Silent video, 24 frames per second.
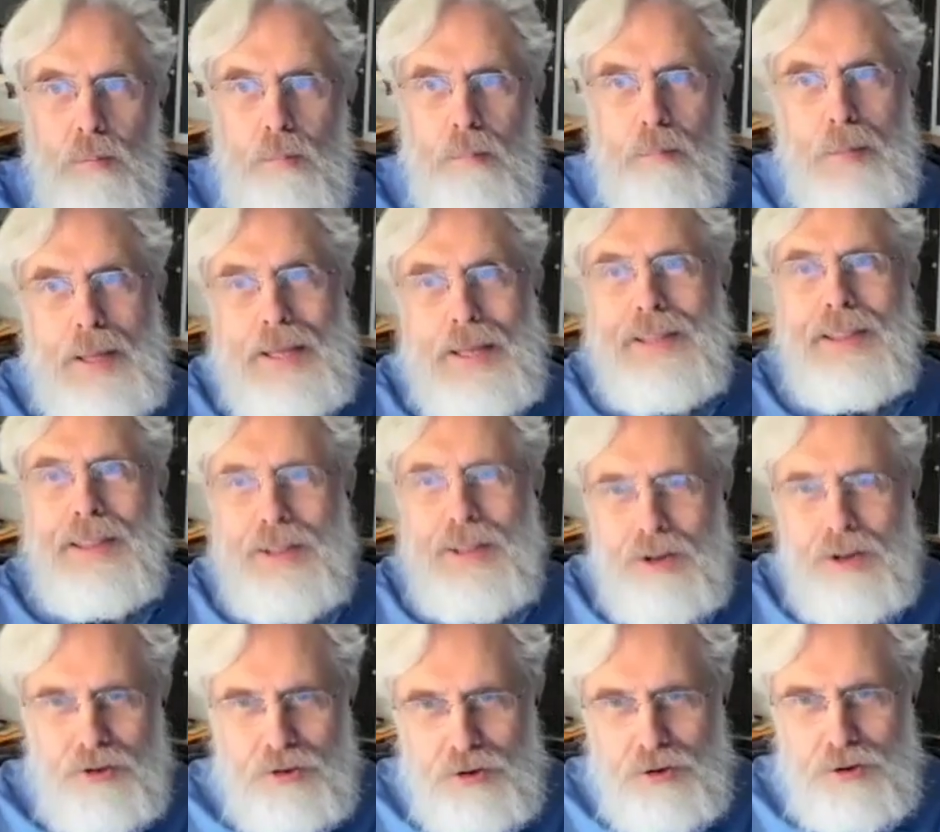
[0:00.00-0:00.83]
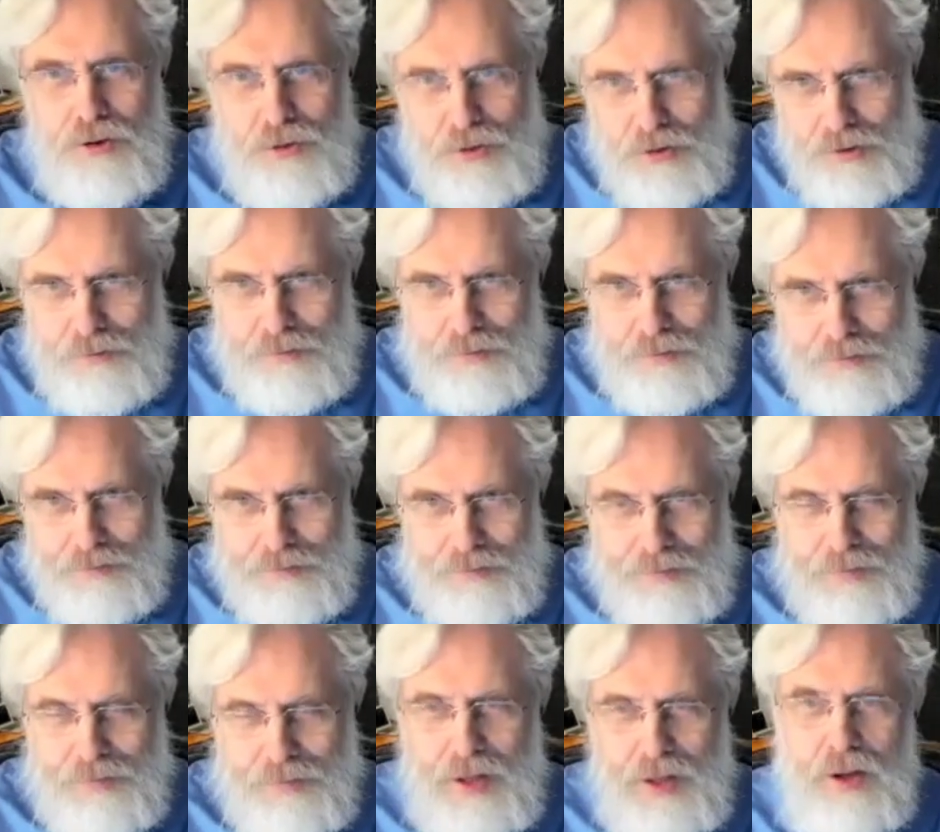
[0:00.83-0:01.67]
meet their children
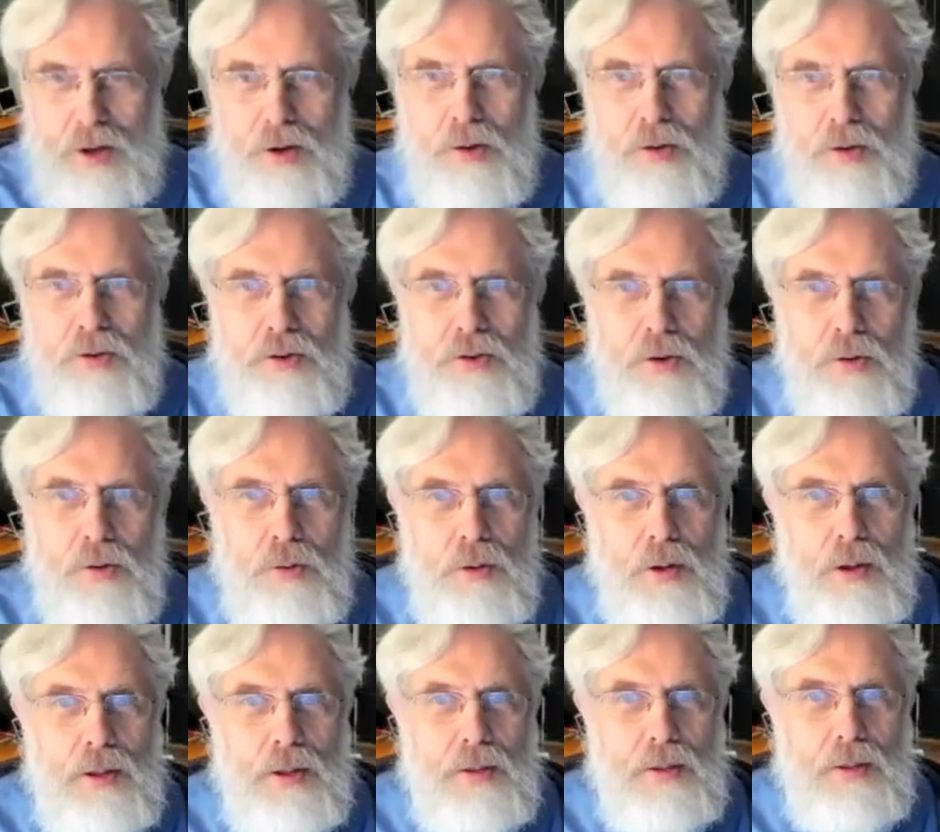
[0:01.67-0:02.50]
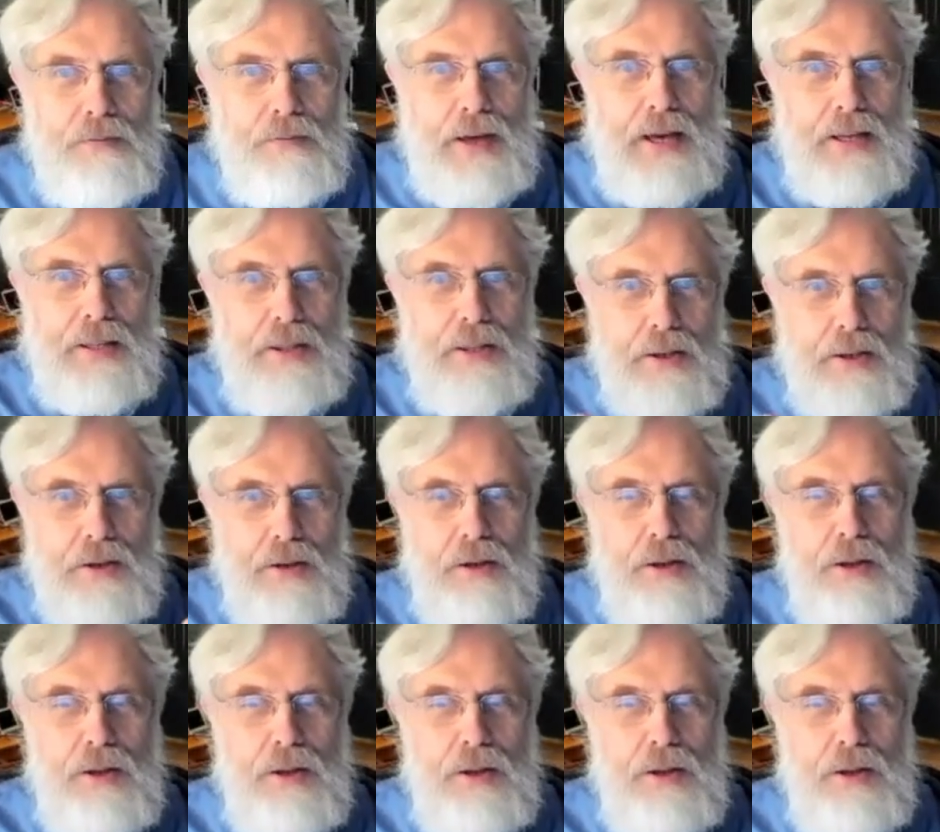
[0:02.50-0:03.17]
you know so the fact that